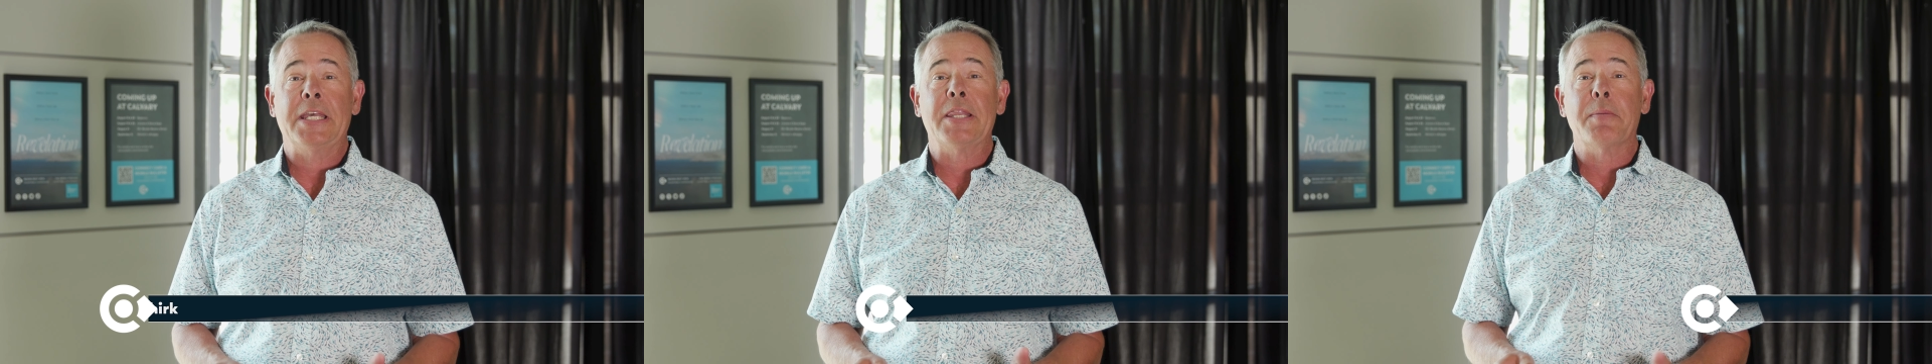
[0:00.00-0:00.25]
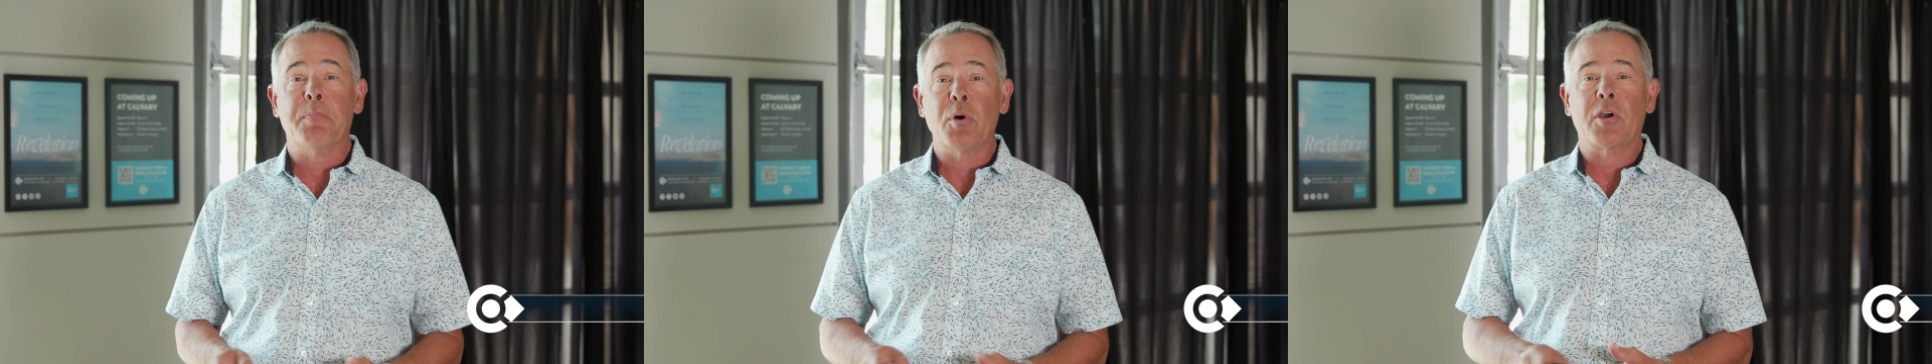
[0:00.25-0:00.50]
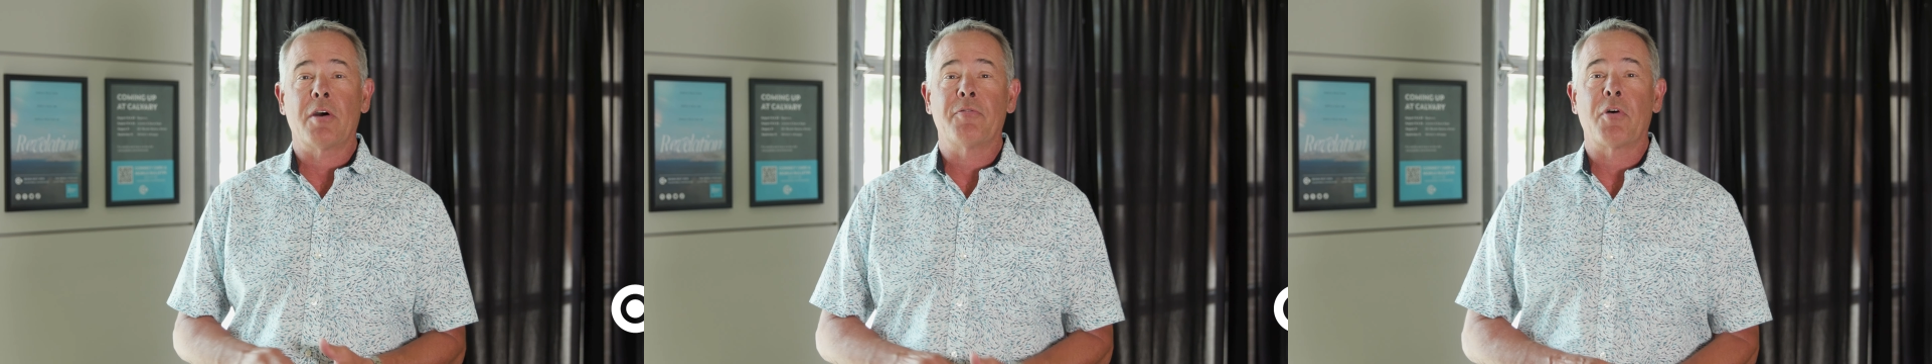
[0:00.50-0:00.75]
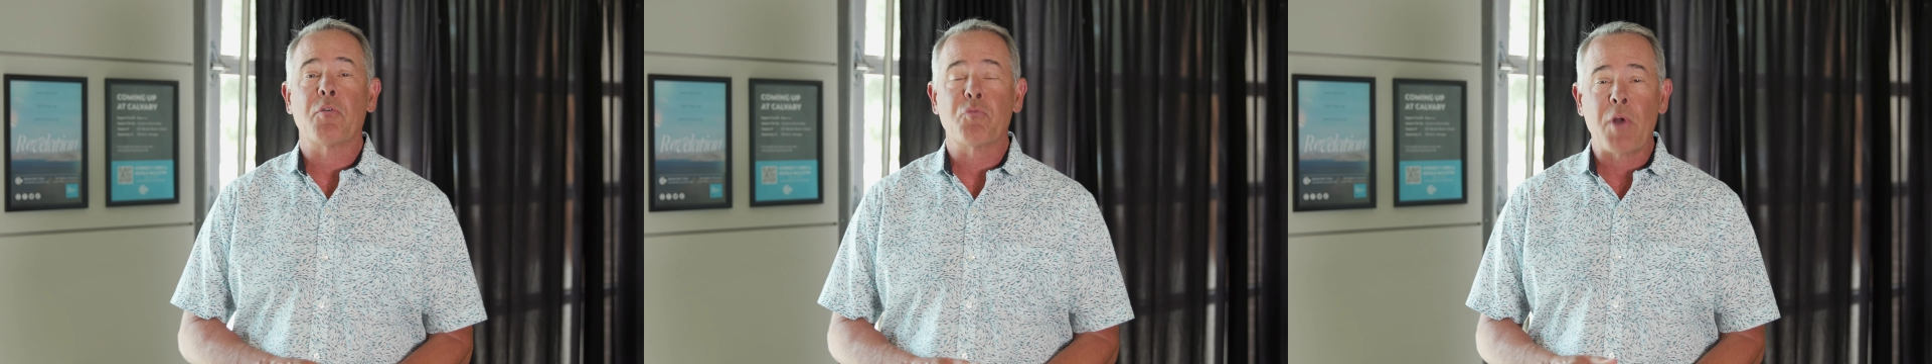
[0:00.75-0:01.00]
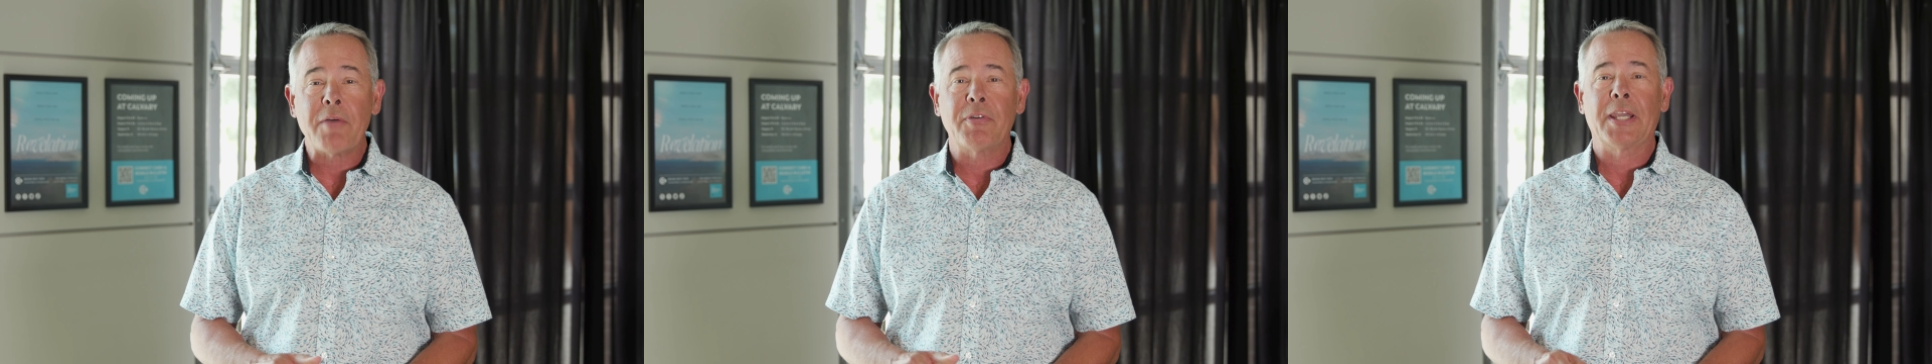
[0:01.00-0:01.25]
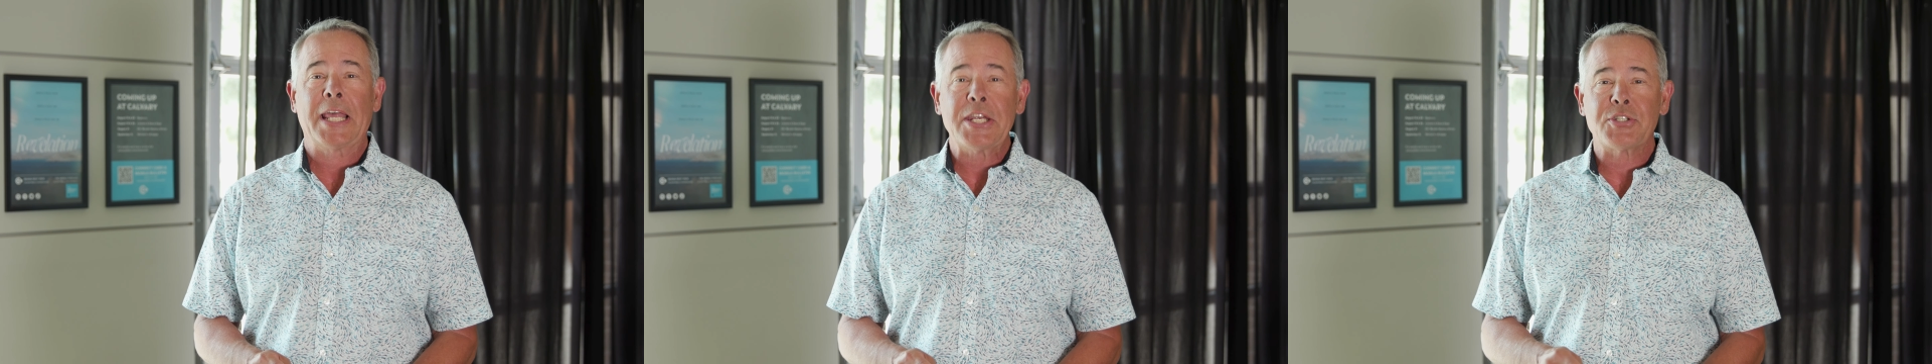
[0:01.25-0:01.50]
in the book of
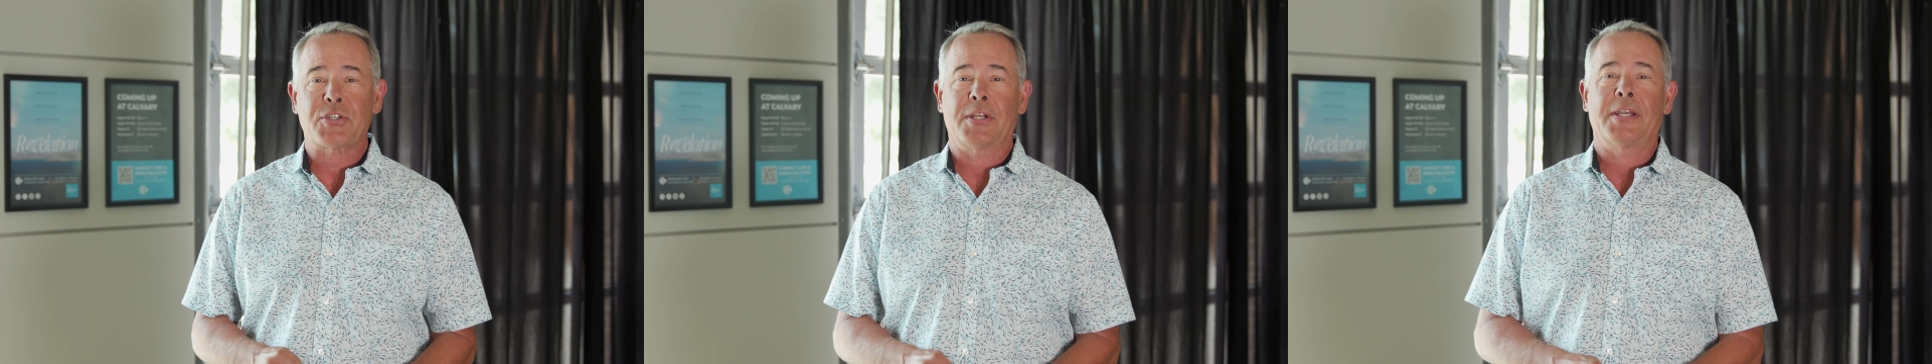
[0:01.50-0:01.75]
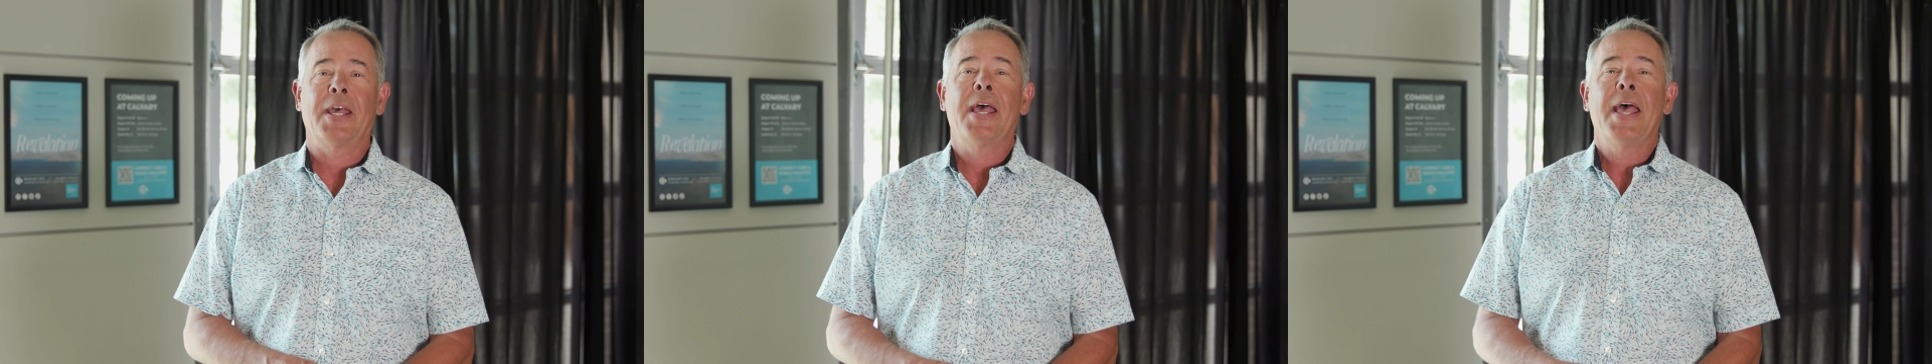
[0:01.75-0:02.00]
Revelation